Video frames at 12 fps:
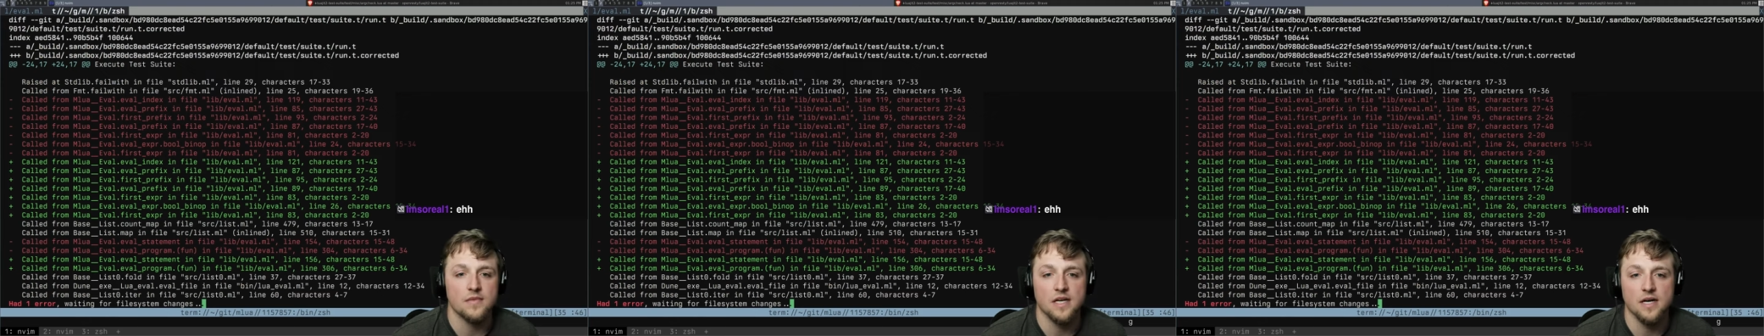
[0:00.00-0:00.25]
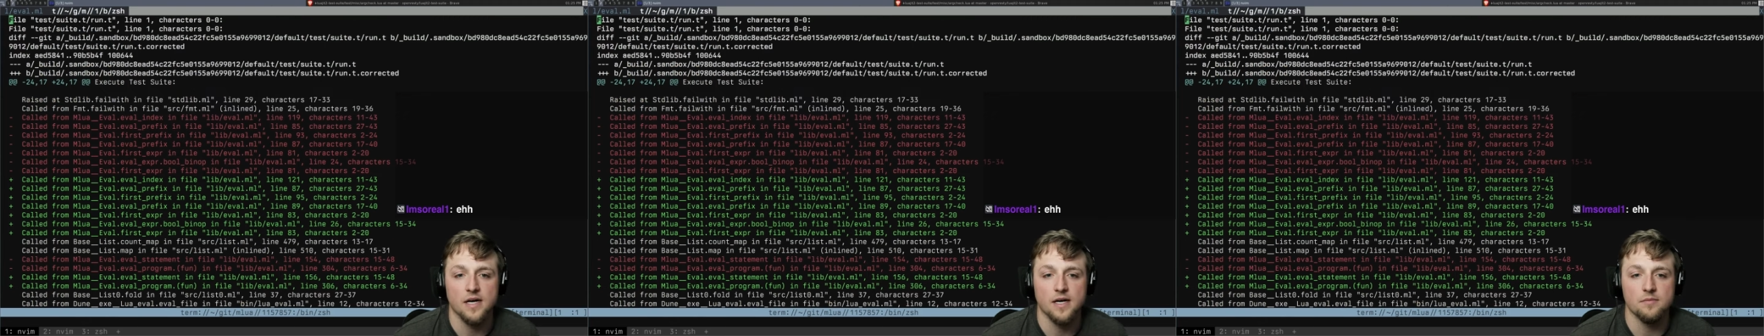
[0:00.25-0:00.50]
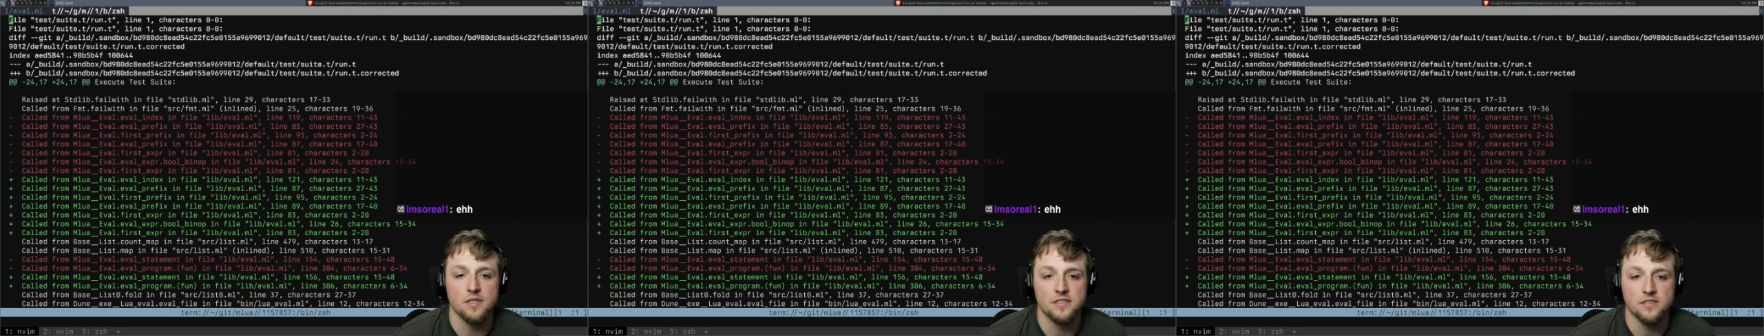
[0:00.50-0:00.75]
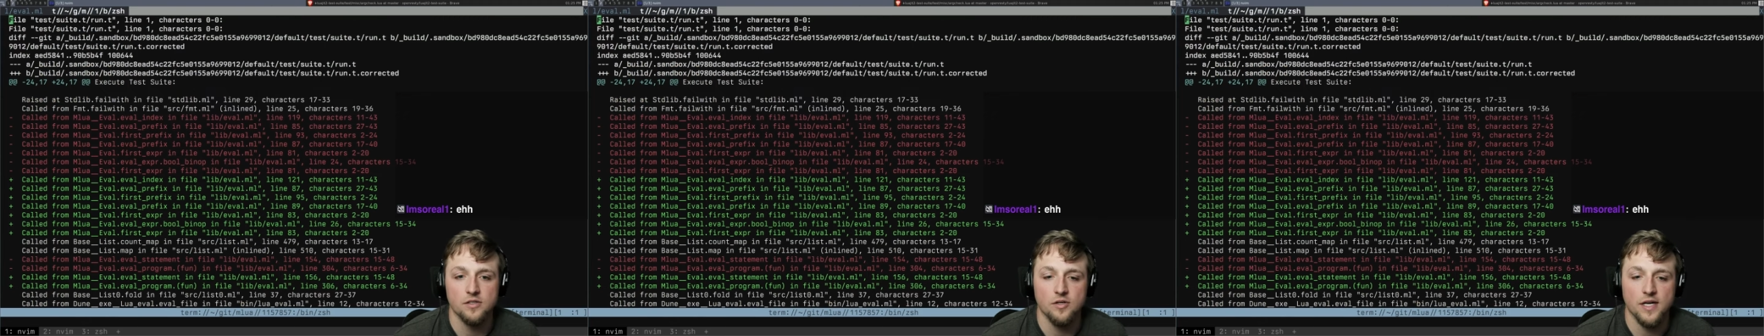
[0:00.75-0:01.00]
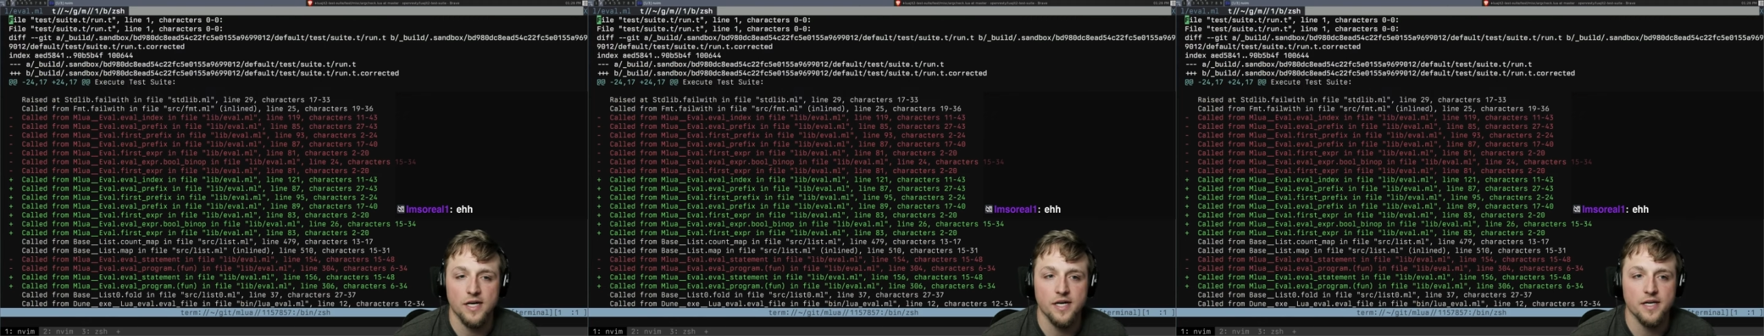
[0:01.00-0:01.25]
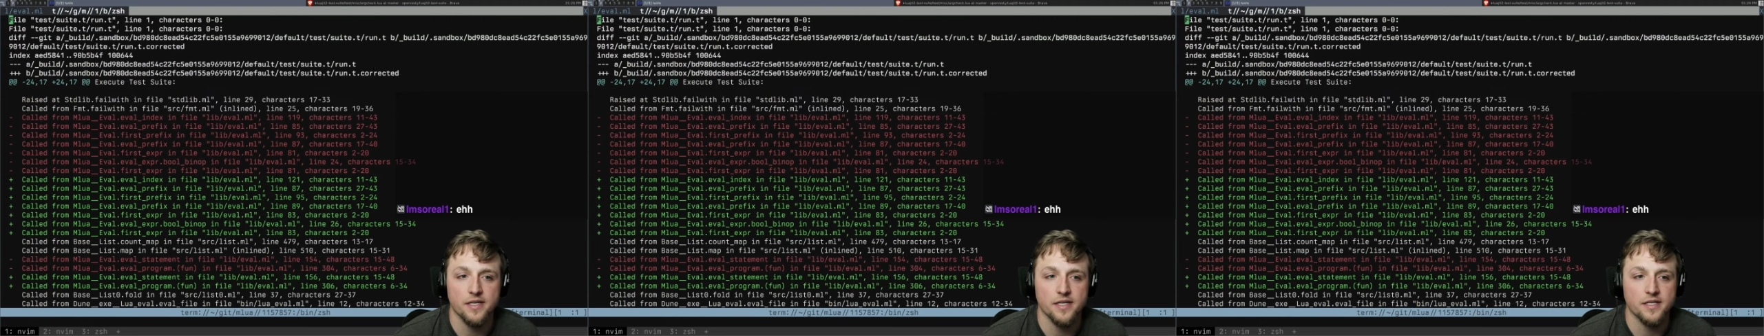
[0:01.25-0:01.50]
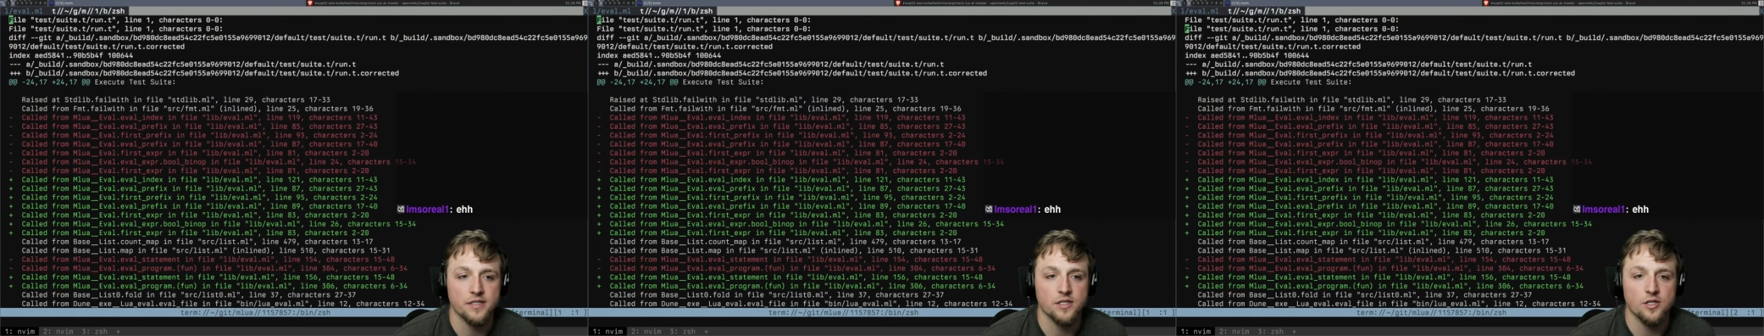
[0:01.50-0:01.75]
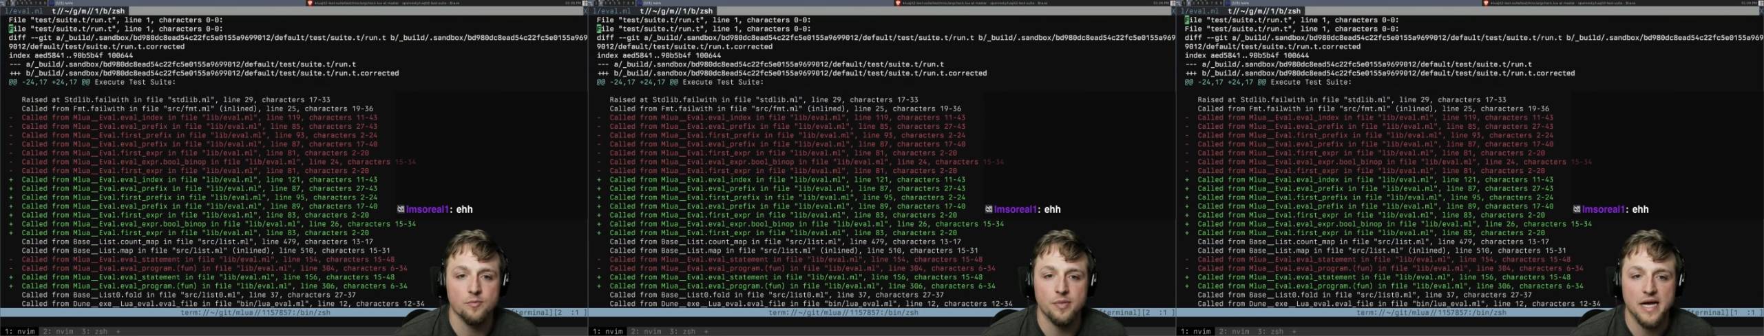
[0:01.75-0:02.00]
Let's go ahead and
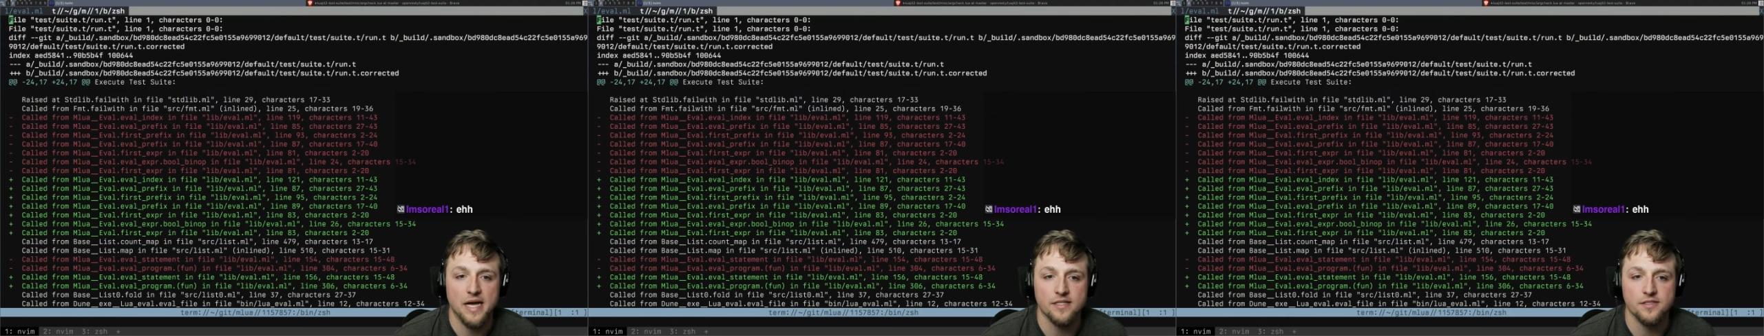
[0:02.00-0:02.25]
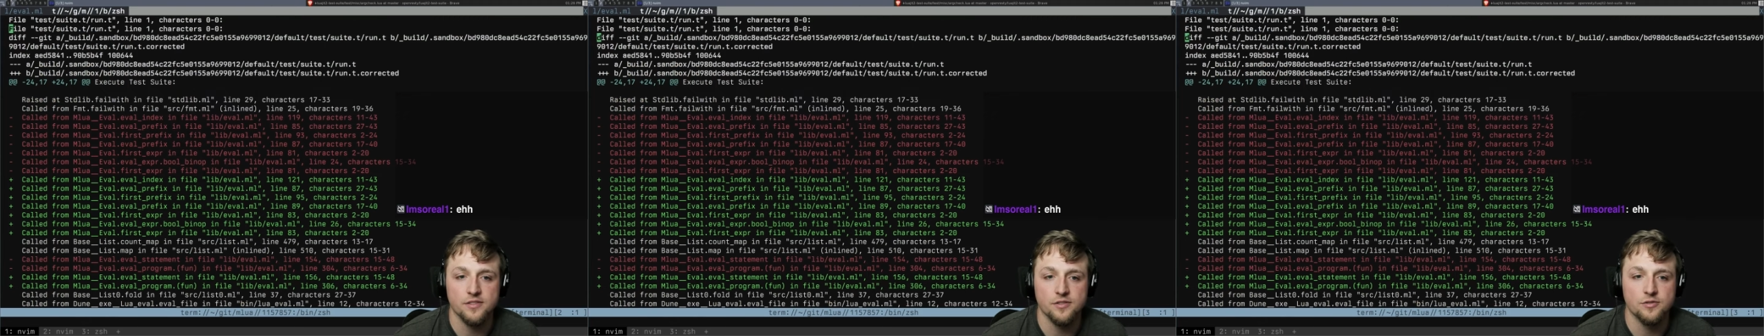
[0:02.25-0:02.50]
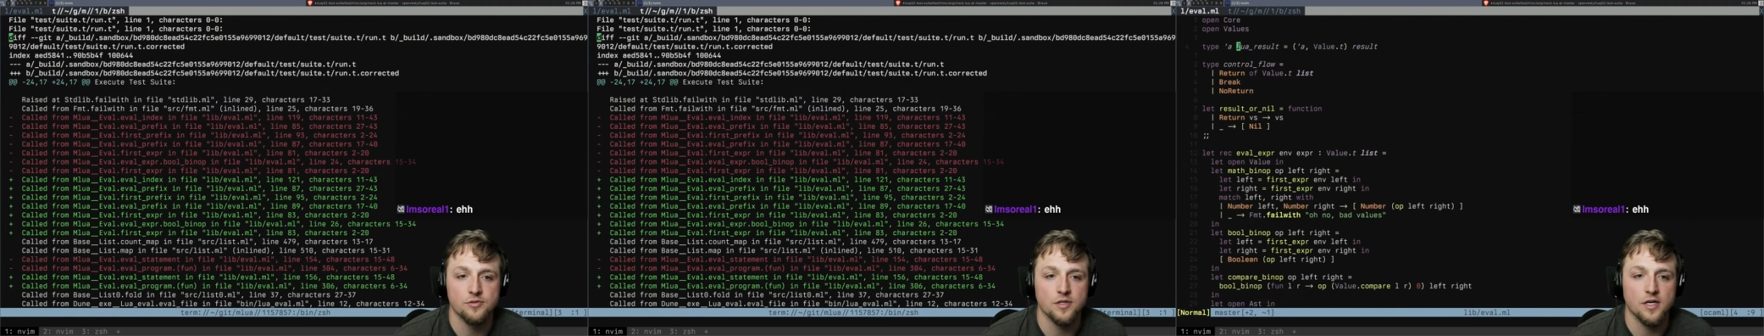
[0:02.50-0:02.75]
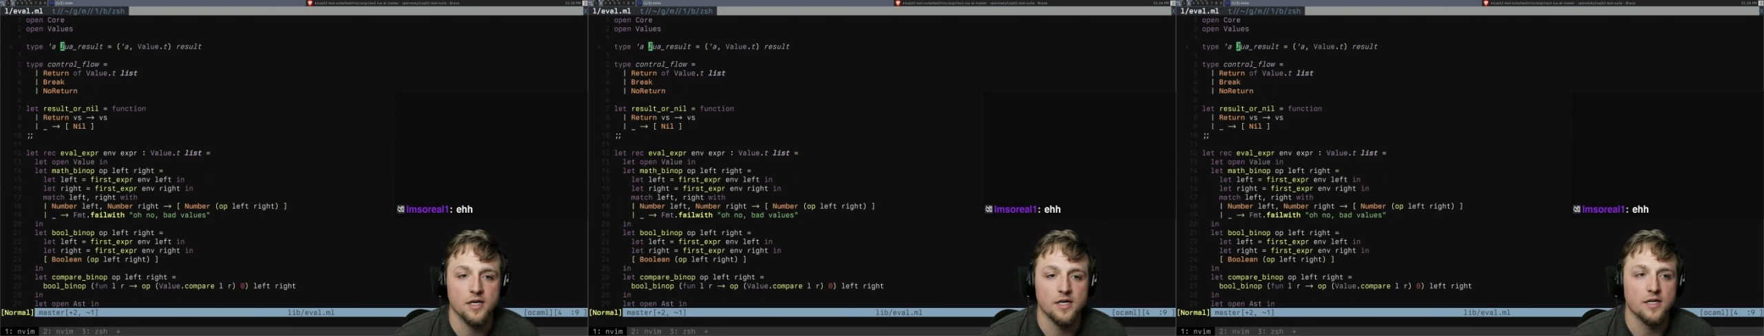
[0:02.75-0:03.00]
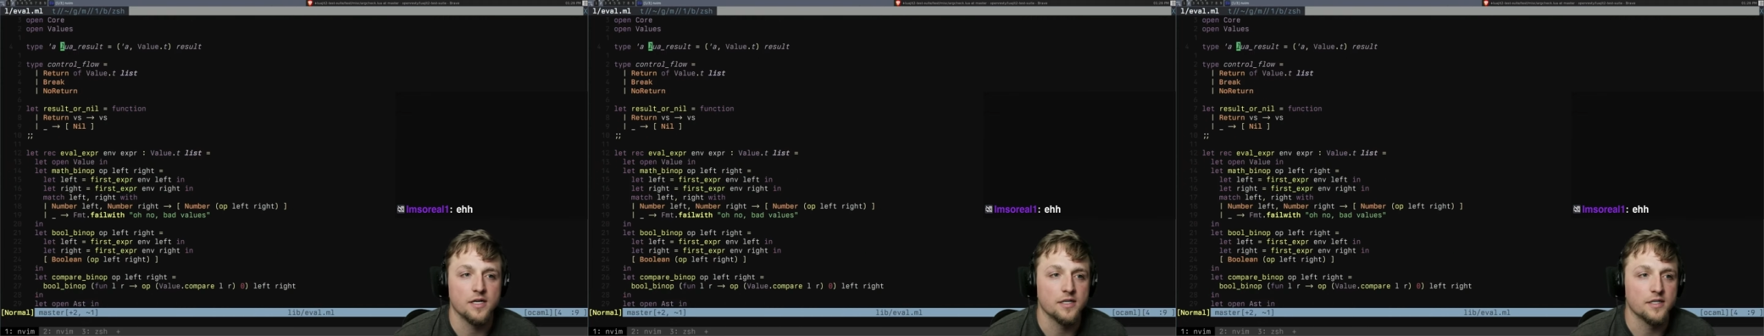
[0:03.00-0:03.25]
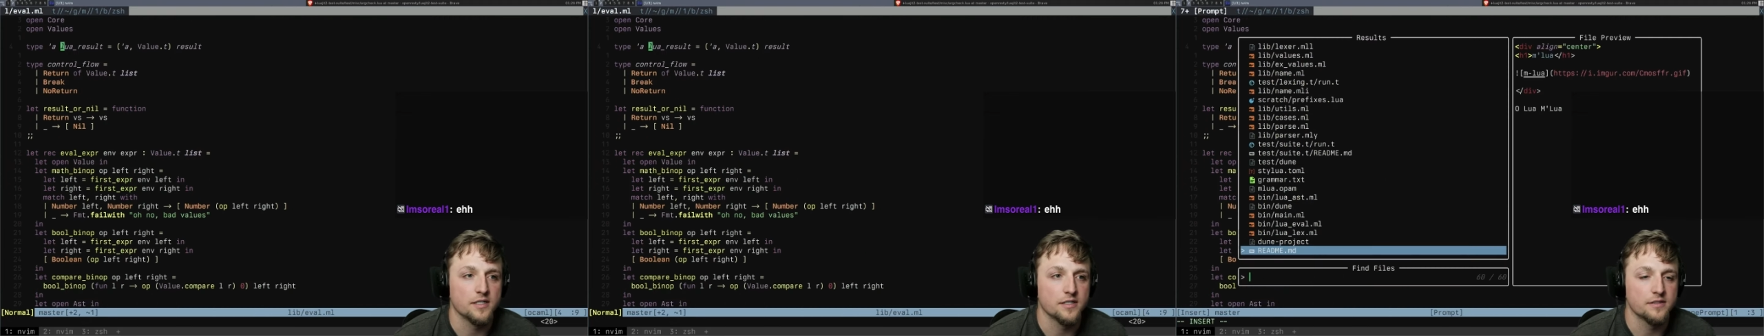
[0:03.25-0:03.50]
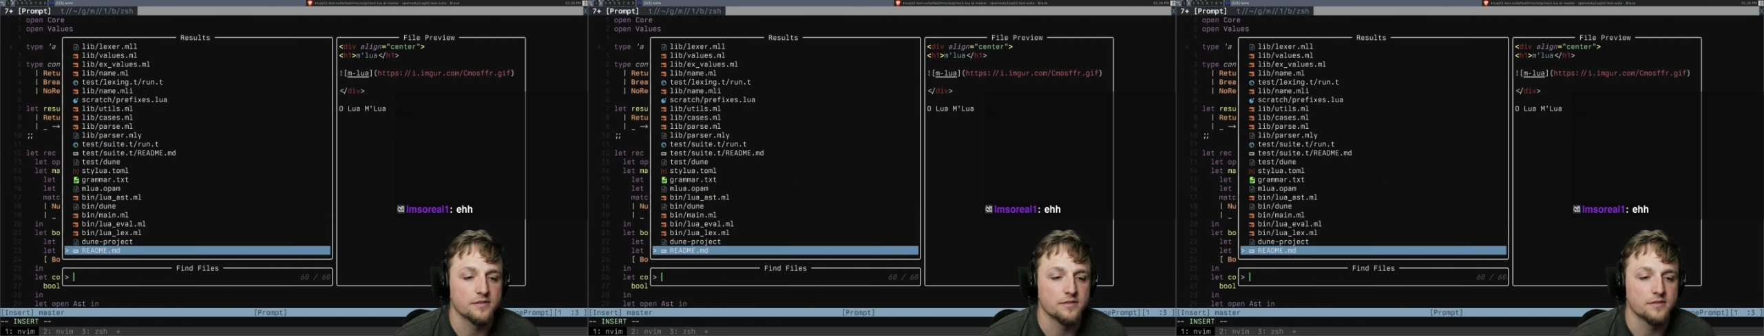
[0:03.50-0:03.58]
go back to our